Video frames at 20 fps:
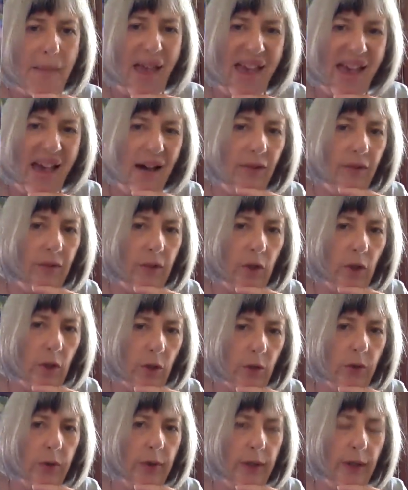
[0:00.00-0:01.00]
our
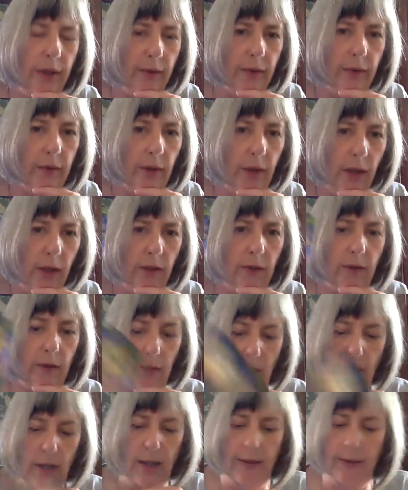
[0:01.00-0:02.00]
security is, is,
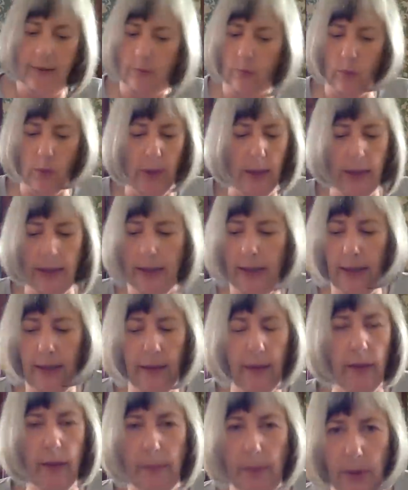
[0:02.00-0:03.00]
is really
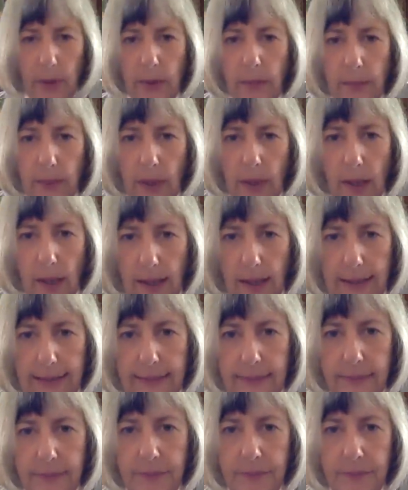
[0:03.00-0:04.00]
the bottom line.
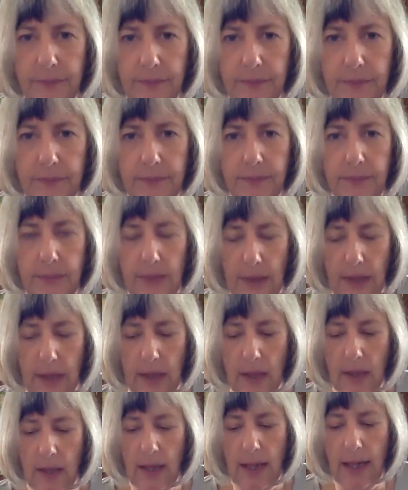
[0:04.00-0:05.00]

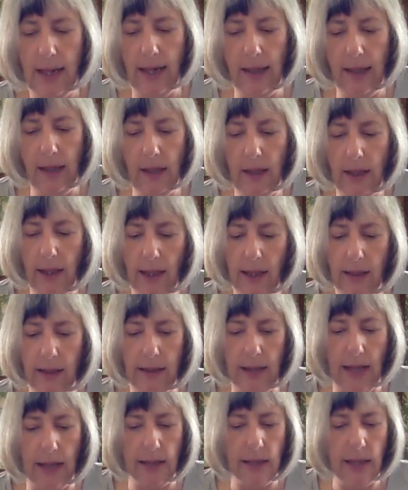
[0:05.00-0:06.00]
Anything
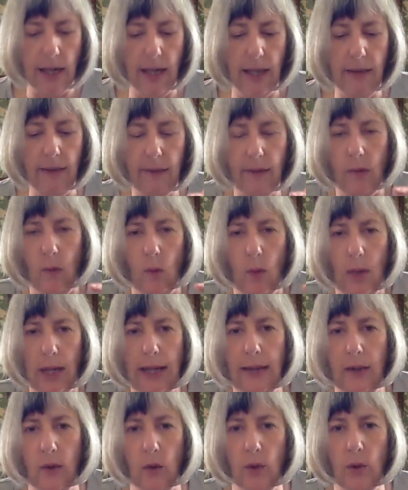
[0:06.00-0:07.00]
that takes
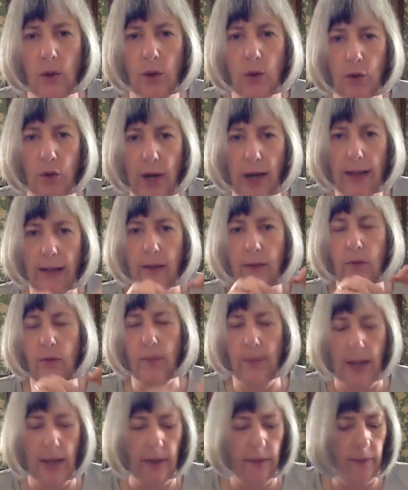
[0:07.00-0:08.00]
away or detracts
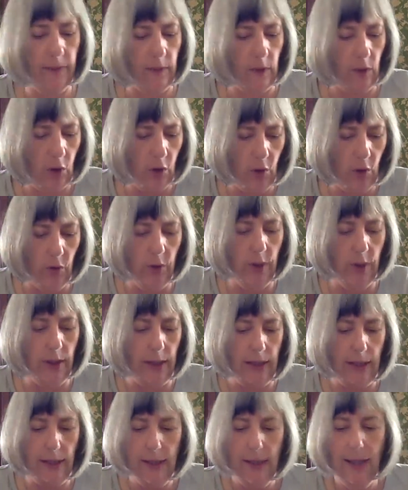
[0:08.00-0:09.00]
from our
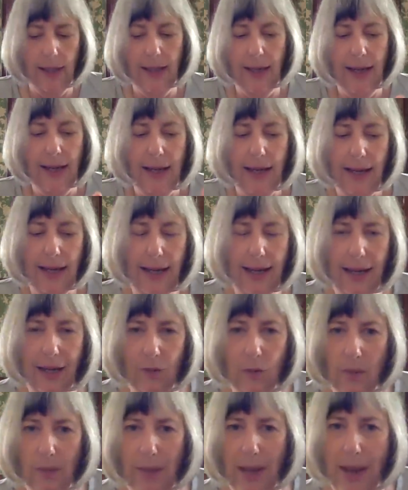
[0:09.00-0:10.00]
security.
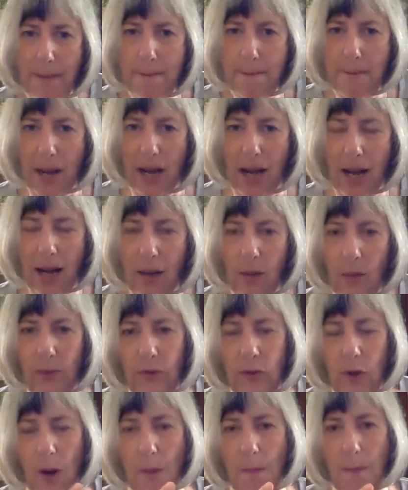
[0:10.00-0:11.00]
And remember, we've
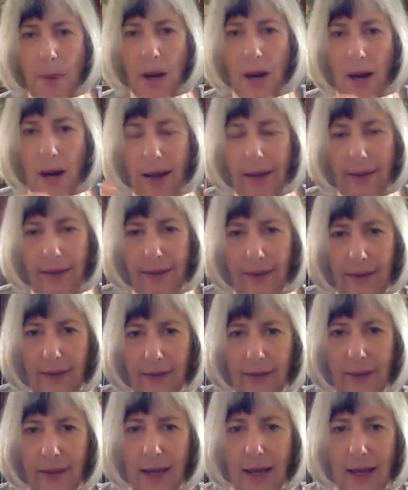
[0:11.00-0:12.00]
got
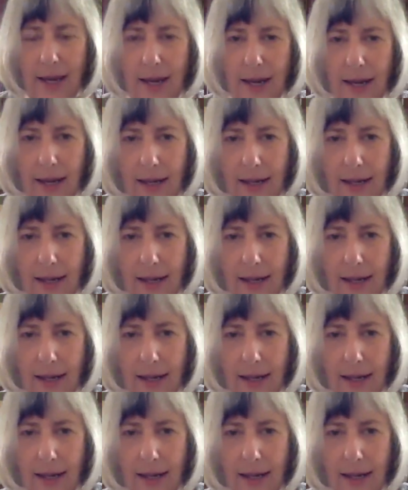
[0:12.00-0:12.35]
Pisces there,